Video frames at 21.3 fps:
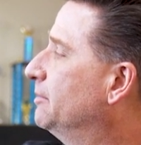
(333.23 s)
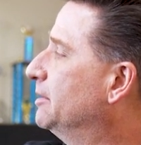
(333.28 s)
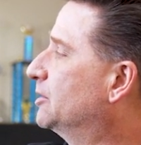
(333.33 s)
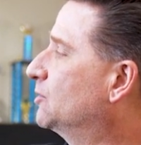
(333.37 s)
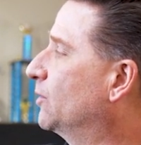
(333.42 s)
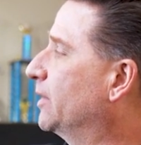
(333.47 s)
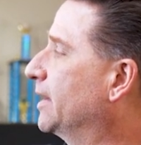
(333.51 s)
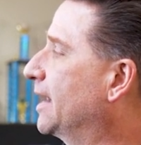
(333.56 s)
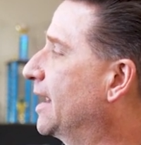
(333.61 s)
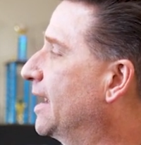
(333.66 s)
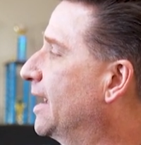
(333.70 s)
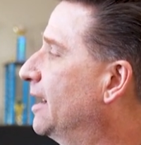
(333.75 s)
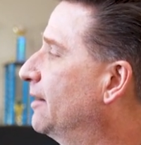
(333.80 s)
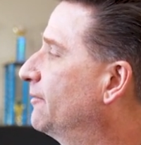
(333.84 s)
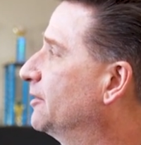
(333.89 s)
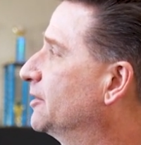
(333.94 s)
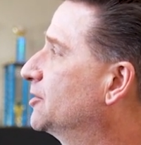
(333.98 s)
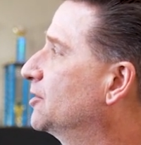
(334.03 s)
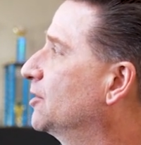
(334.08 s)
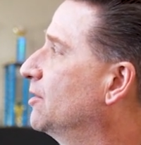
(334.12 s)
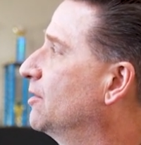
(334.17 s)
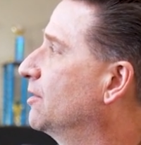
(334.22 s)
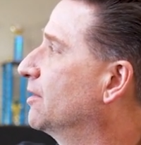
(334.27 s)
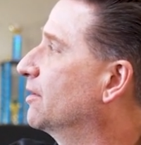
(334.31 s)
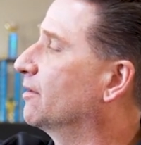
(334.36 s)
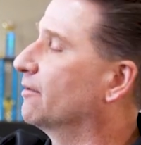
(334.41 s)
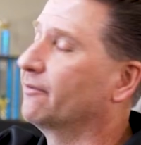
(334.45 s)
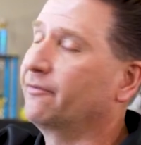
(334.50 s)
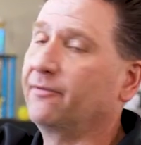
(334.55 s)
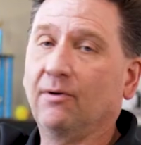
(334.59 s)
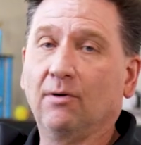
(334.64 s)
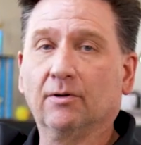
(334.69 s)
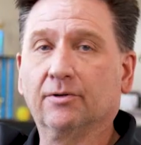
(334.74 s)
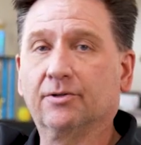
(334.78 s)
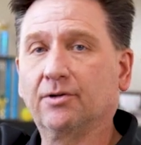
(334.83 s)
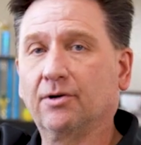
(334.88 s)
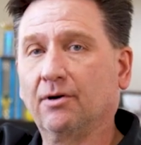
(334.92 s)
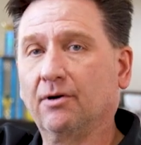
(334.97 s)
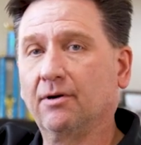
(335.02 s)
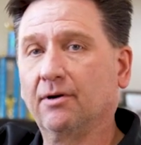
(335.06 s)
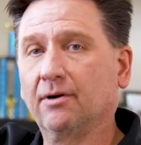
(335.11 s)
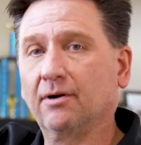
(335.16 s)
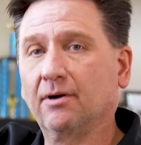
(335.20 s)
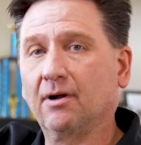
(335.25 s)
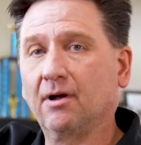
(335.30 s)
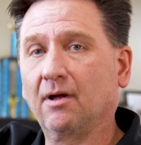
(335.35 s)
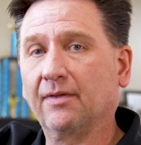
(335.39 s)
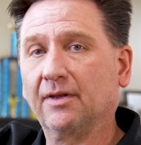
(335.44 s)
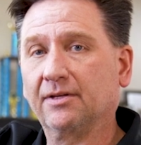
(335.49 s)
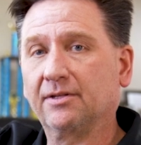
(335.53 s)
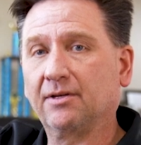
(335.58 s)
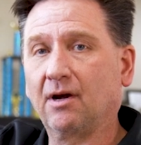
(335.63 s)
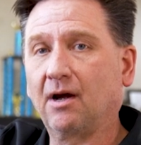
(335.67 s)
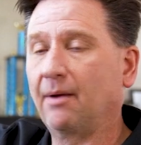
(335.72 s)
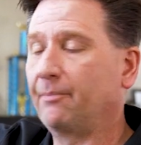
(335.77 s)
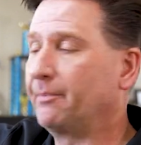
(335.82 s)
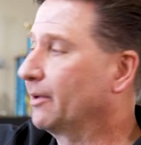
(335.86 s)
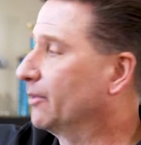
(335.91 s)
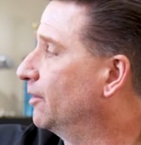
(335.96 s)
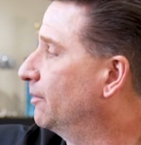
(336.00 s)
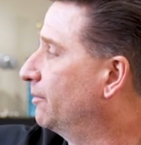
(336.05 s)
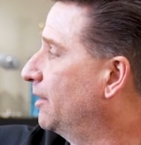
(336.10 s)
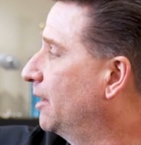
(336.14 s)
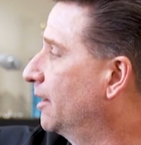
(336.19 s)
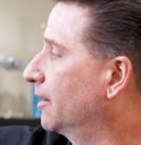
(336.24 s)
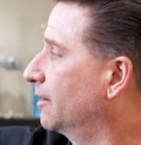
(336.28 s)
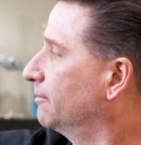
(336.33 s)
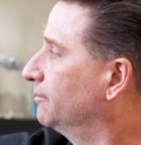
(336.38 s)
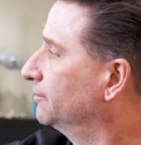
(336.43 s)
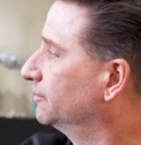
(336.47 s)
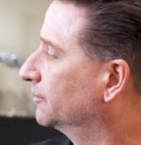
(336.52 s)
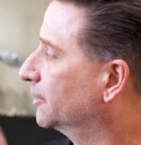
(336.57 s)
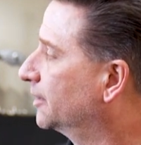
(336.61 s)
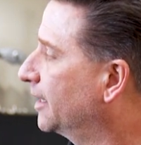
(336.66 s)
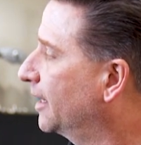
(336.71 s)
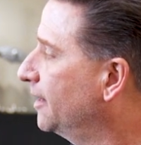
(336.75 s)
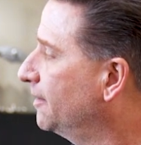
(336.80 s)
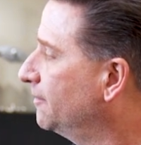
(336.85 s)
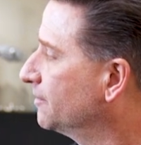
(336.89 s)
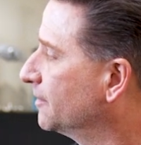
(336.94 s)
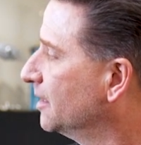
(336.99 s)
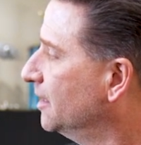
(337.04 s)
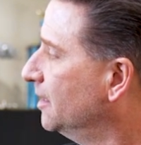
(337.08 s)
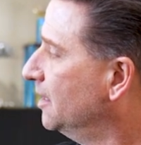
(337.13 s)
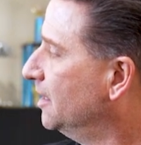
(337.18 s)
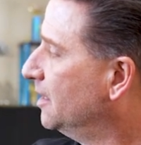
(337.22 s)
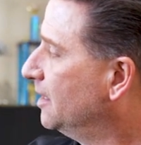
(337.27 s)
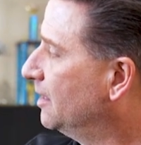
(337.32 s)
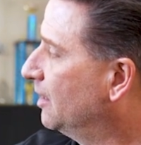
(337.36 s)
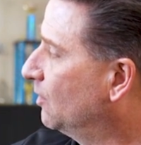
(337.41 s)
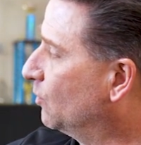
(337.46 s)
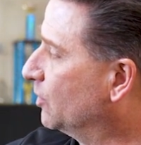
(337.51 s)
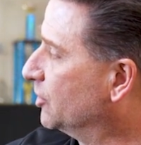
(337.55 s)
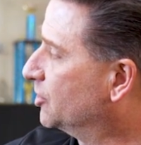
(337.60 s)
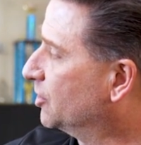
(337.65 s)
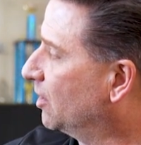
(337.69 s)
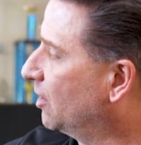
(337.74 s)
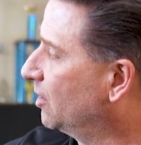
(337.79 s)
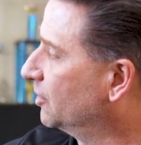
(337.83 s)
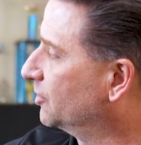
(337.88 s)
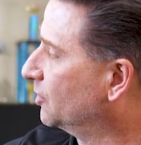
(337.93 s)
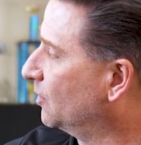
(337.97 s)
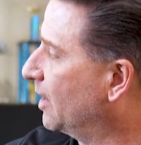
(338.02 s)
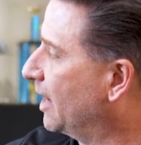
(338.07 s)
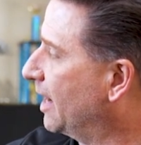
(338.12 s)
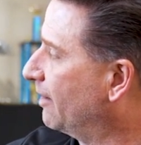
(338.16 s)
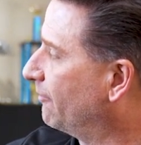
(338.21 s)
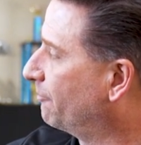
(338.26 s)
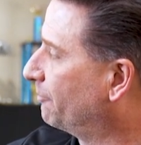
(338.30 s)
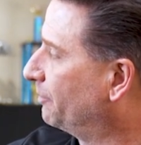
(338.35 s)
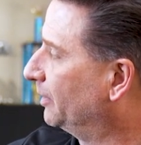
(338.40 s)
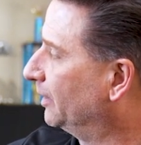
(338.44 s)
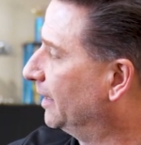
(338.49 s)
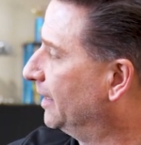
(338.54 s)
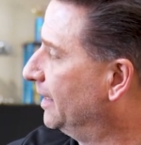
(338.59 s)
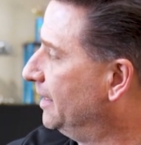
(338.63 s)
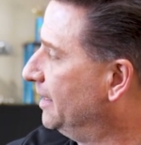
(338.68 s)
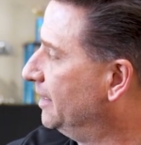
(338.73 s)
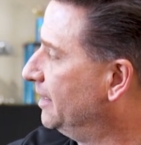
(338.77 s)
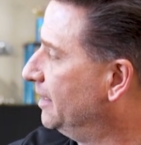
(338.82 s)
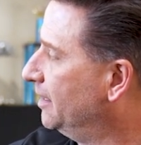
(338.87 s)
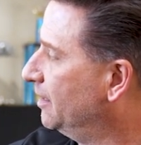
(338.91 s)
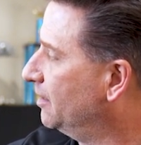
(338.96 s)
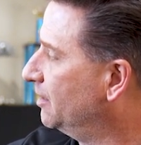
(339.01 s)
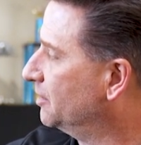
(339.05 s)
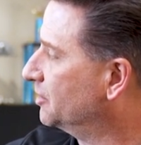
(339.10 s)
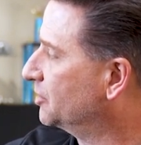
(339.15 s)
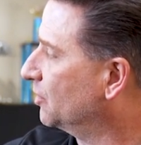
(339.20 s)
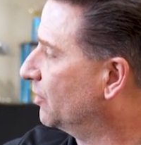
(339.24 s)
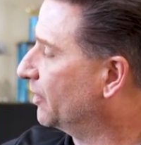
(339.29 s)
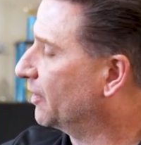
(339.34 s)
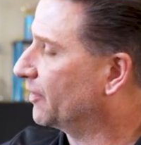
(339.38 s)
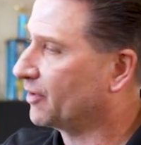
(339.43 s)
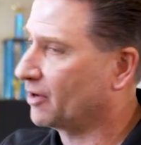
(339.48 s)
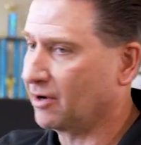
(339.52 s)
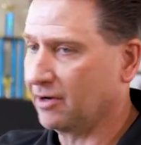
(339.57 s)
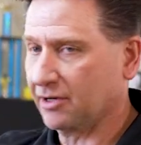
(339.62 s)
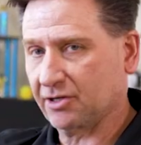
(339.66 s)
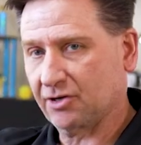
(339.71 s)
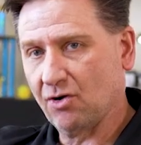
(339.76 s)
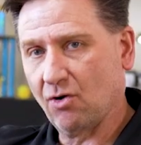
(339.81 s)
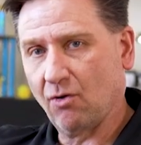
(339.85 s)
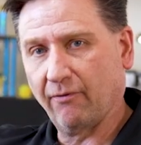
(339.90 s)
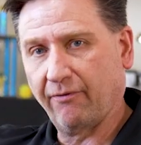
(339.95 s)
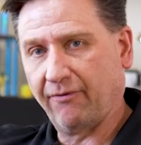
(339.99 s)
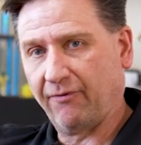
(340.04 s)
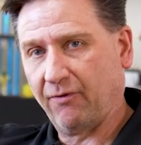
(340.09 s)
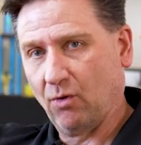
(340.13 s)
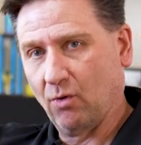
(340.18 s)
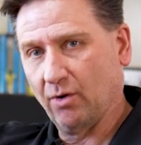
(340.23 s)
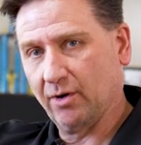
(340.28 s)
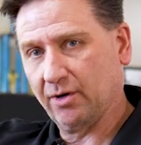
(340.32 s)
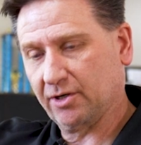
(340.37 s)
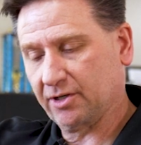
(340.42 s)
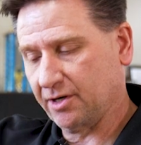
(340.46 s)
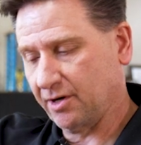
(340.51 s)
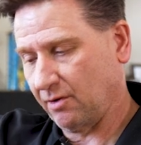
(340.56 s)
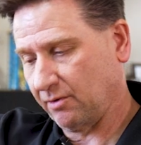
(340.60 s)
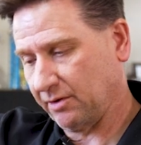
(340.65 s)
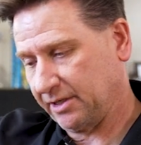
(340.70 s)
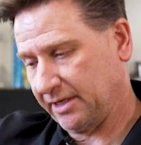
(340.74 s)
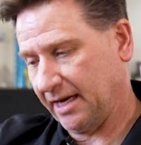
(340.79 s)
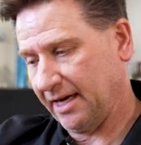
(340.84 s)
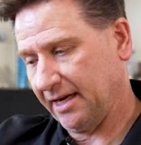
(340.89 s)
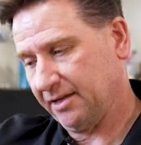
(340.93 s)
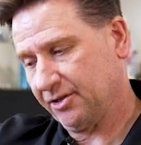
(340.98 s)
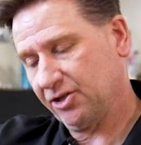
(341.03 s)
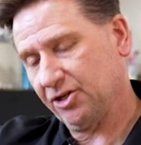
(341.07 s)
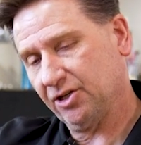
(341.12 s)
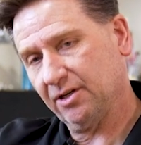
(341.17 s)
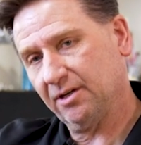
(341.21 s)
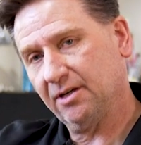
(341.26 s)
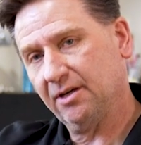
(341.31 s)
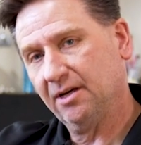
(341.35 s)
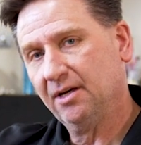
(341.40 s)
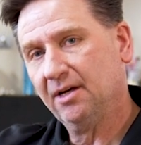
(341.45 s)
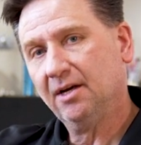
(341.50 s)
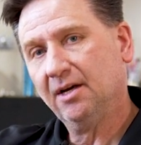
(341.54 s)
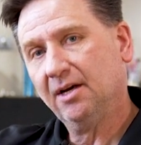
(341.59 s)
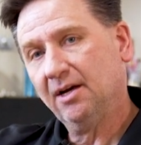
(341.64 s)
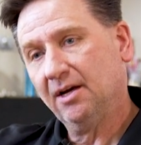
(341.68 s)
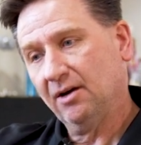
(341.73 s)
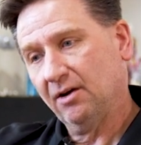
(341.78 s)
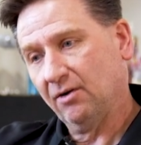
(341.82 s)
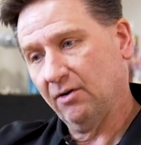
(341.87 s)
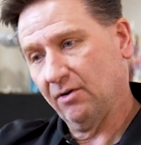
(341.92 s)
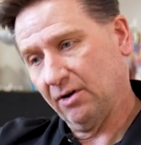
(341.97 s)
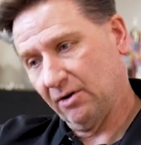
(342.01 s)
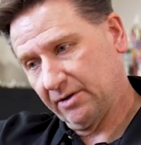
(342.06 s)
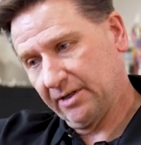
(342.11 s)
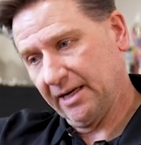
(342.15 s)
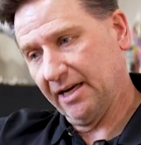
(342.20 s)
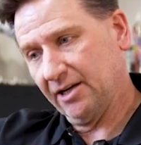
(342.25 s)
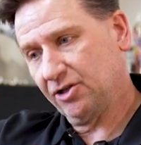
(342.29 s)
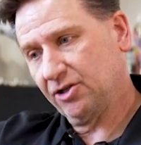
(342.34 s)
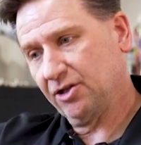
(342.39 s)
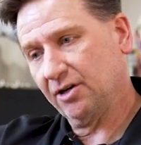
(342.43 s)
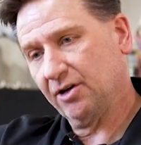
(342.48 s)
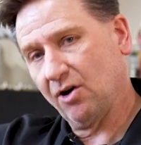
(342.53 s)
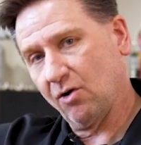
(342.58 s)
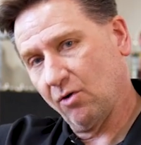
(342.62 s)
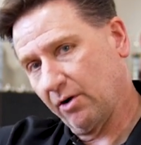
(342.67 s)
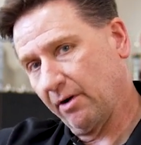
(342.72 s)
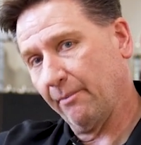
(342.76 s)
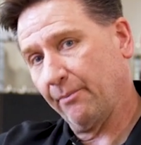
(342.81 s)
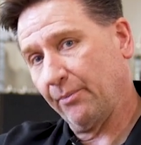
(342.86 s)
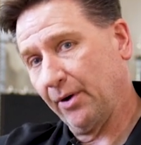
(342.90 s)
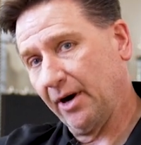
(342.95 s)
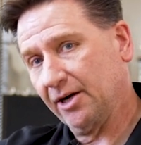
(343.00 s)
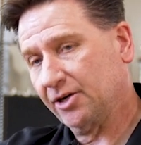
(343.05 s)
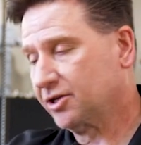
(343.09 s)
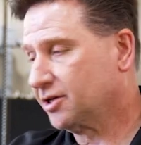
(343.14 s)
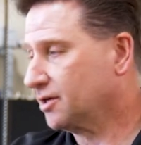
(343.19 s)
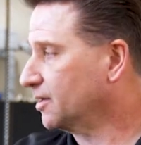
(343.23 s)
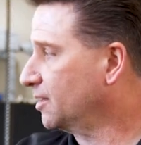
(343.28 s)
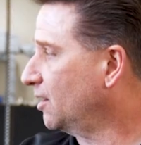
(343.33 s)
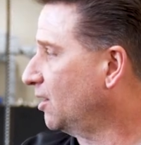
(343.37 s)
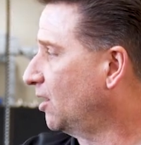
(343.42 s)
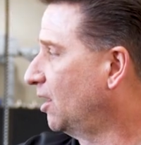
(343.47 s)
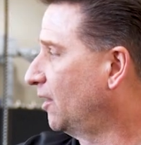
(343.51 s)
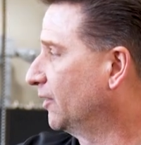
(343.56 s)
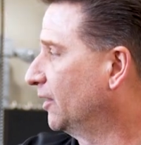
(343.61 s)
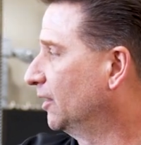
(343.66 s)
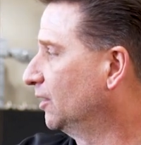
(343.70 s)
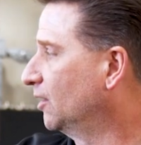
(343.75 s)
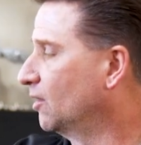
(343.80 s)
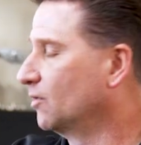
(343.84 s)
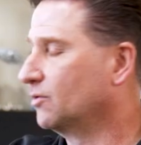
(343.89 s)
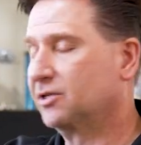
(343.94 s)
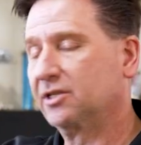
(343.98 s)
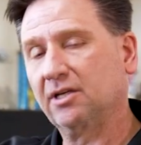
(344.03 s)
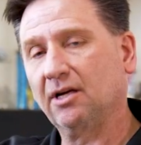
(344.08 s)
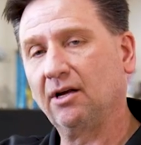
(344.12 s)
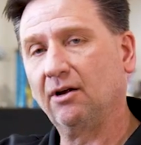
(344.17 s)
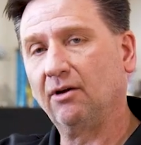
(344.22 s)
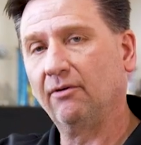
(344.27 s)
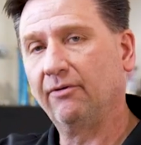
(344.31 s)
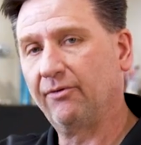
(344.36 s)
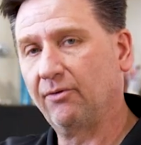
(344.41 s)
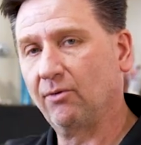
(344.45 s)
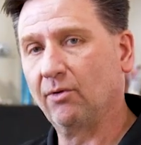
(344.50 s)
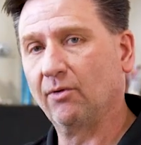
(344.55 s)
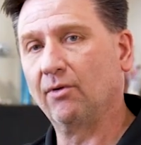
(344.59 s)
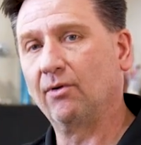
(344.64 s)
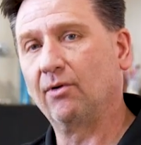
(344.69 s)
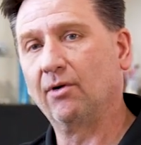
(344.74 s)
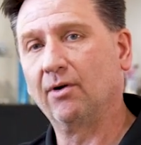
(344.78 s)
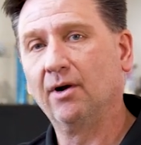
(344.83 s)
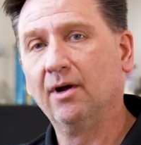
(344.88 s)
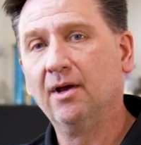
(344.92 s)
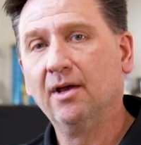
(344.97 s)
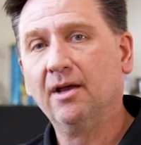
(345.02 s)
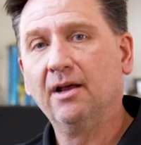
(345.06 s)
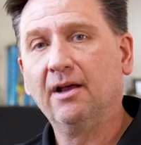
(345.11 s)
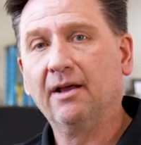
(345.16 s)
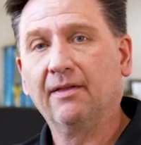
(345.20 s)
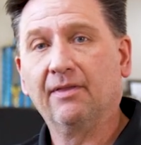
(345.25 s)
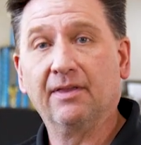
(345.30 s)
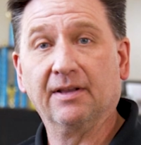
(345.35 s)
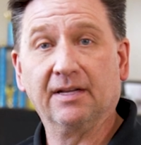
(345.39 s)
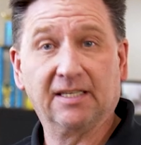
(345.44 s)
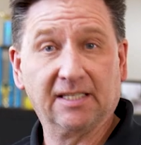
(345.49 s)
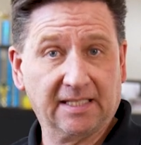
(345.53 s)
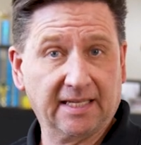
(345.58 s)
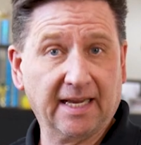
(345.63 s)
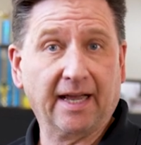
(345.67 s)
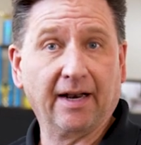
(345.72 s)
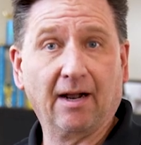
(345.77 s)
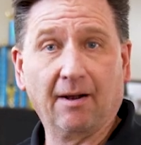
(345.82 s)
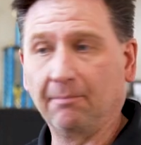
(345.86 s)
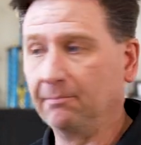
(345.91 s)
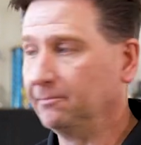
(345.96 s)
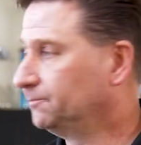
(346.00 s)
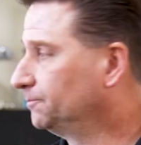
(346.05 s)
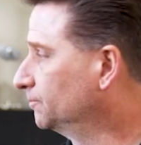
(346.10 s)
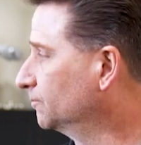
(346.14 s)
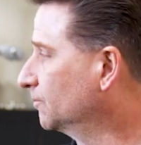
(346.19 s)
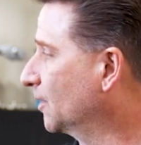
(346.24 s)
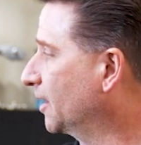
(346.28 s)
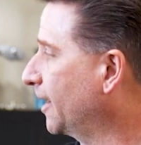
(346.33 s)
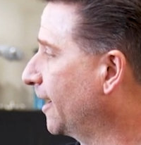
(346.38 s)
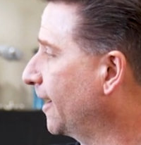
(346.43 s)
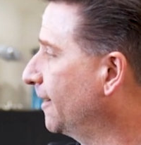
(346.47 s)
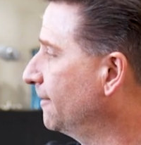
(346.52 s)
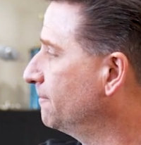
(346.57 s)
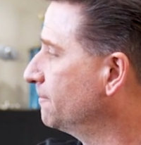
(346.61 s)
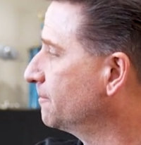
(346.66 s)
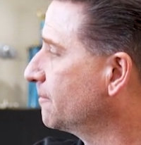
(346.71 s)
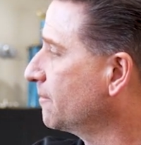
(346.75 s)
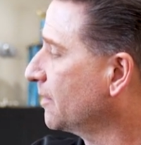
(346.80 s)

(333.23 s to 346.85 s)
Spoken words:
between a half a turn and a full turn on the top and the bottom, okay? We should also have play in here so that there is no force, no tension, no compression on the load cell for the setup, okay?